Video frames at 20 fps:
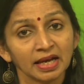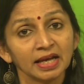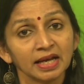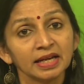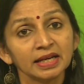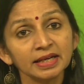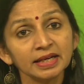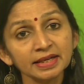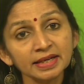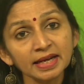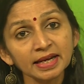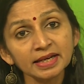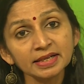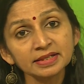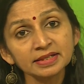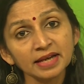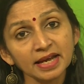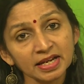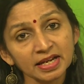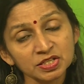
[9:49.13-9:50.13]

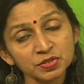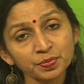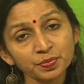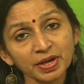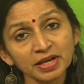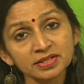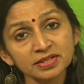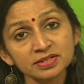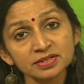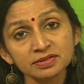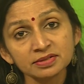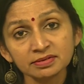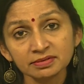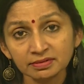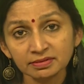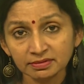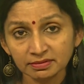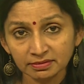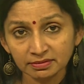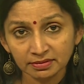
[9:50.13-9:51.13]
Lydgate expects
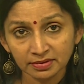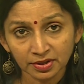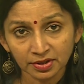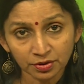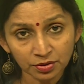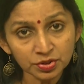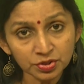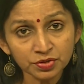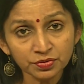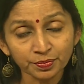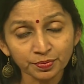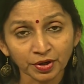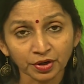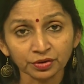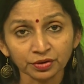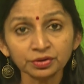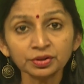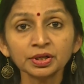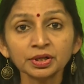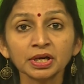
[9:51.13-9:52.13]

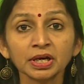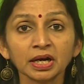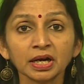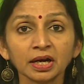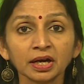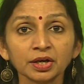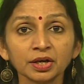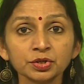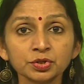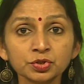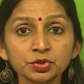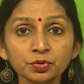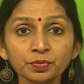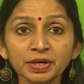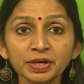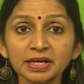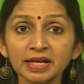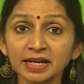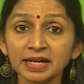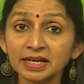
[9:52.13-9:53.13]
Rosamond to be
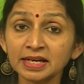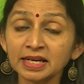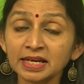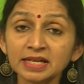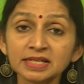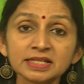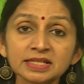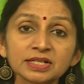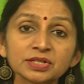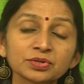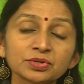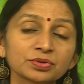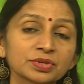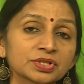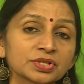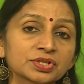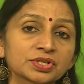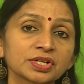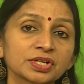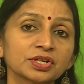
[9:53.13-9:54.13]
dedicated to the
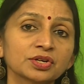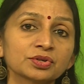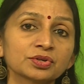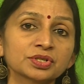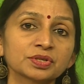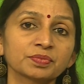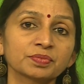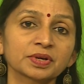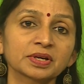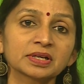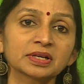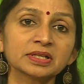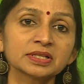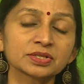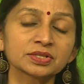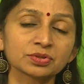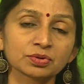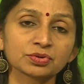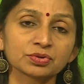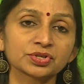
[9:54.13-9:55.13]
stereotypical
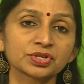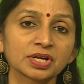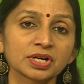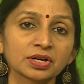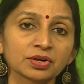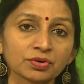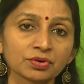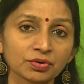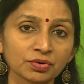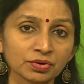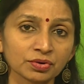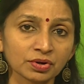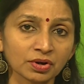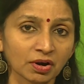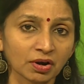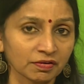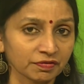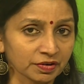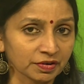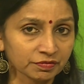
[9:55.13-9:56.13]
social role
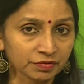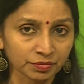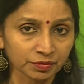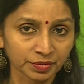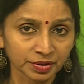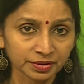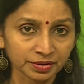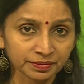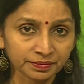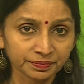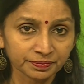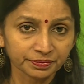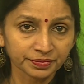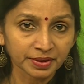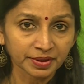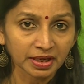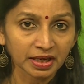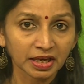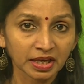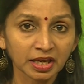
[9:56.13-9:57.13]
of a woman.
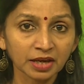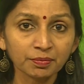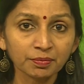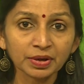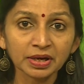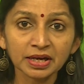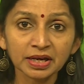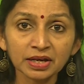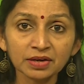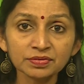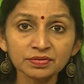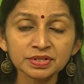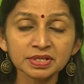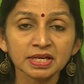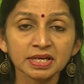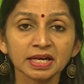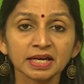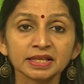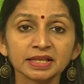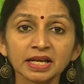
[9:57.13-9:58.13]
He believes
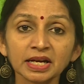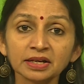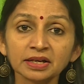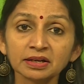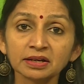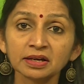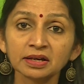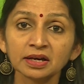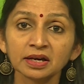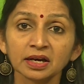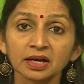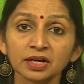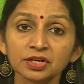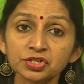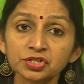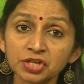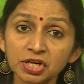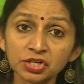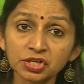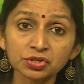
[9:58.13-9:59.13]
that
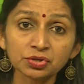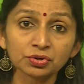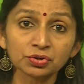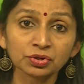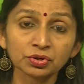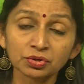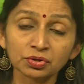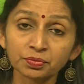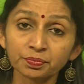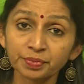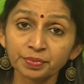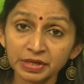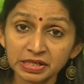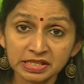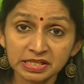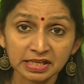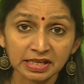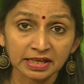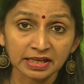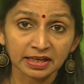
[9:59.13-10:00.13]
she should look
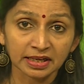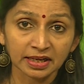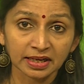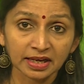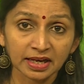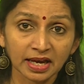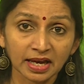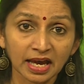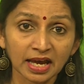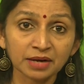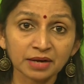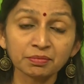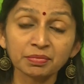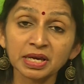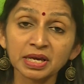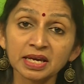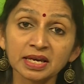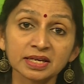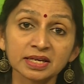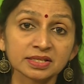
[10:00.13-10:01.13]
pretty and
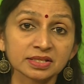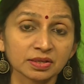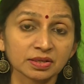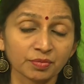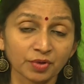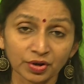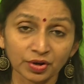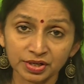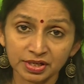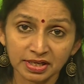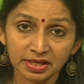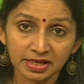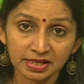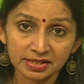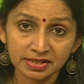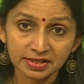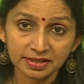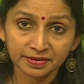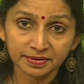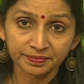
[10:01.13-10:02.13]
be his
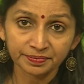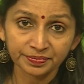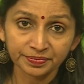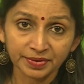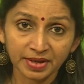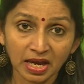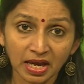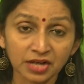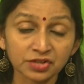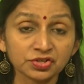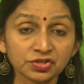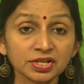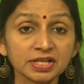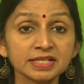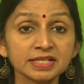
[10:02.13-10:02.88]
subordinate, and she